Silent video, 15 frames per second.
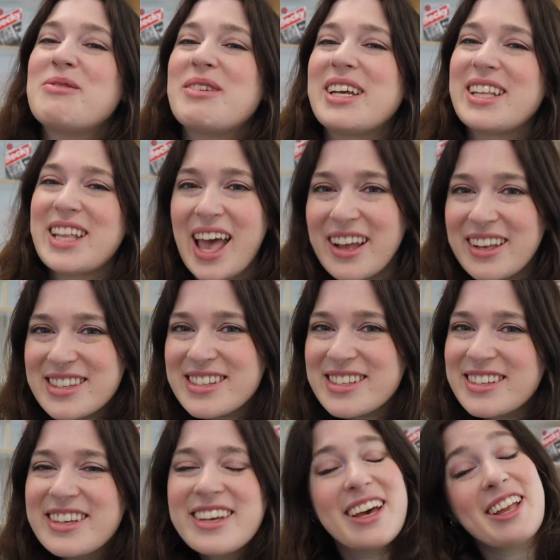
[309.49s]
read next
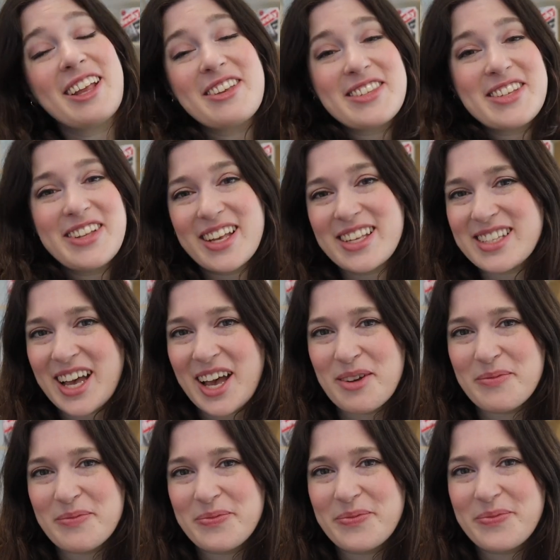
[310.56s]
and I'll see you next
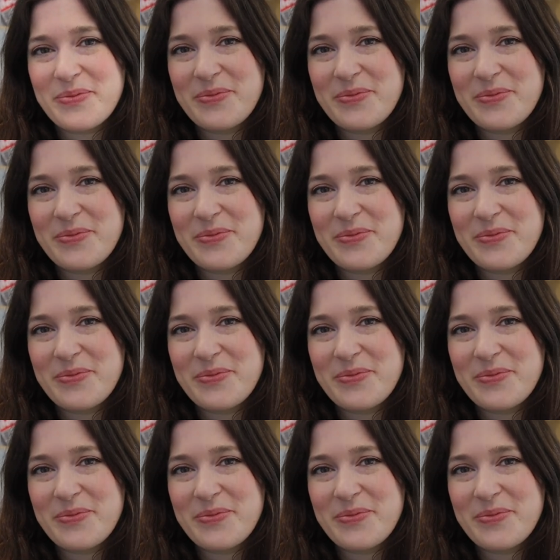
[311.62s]
time.